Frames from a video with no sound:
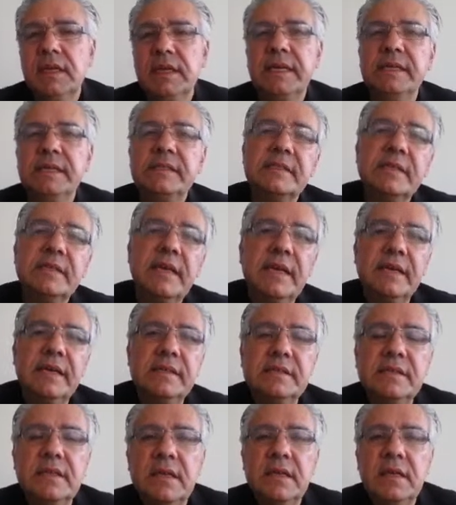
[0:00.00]
It
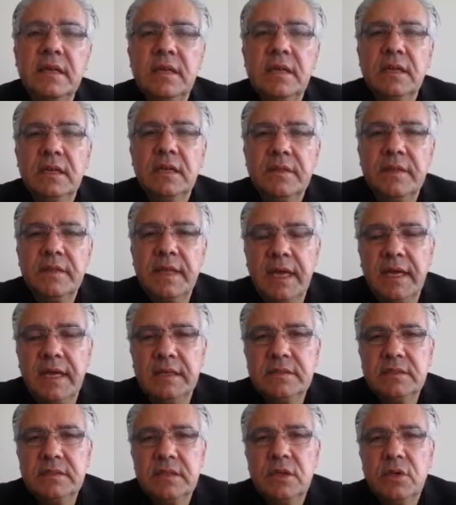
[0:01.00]
says
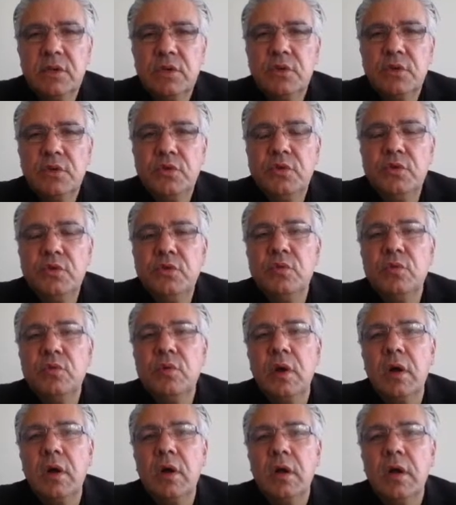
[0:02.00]
that
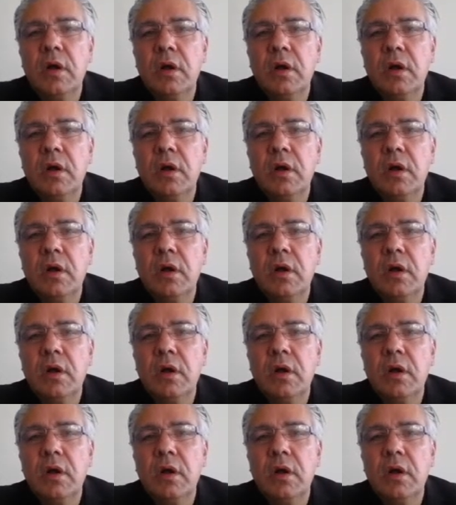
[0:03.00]
you